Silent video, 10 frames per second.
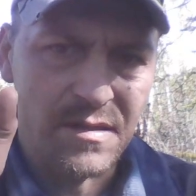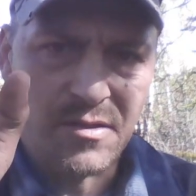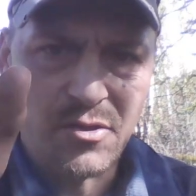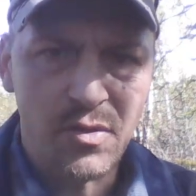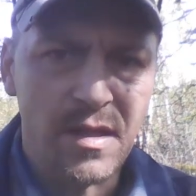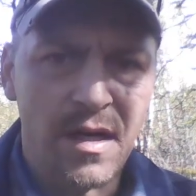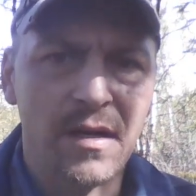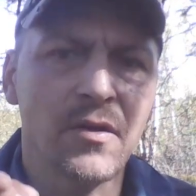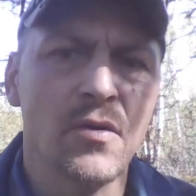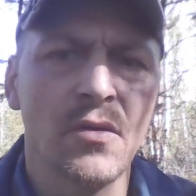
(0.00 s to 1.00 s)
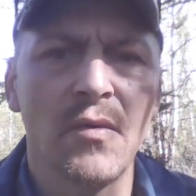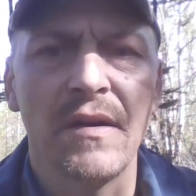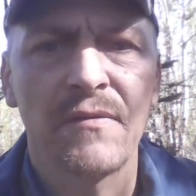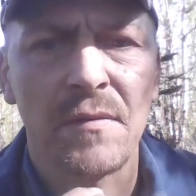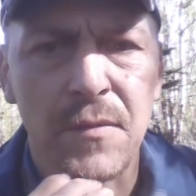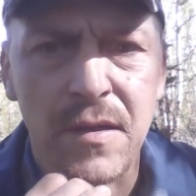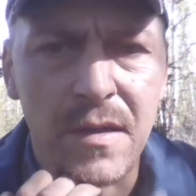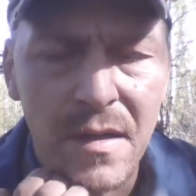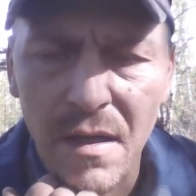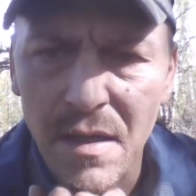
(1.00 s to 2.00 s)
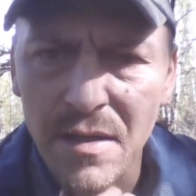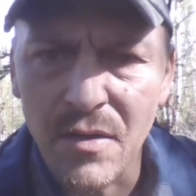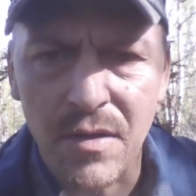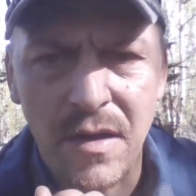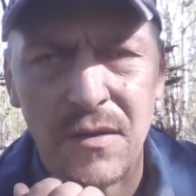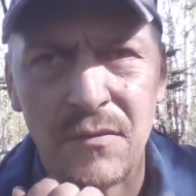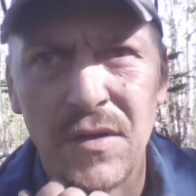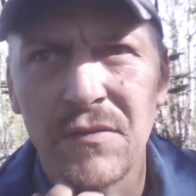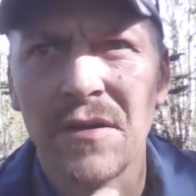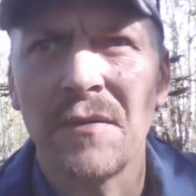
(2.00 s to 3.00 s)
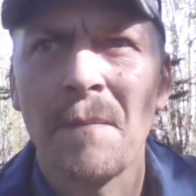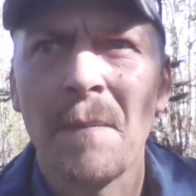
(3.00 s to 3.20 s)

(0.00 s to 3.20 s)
the tree line going away from the uh, Yukon River.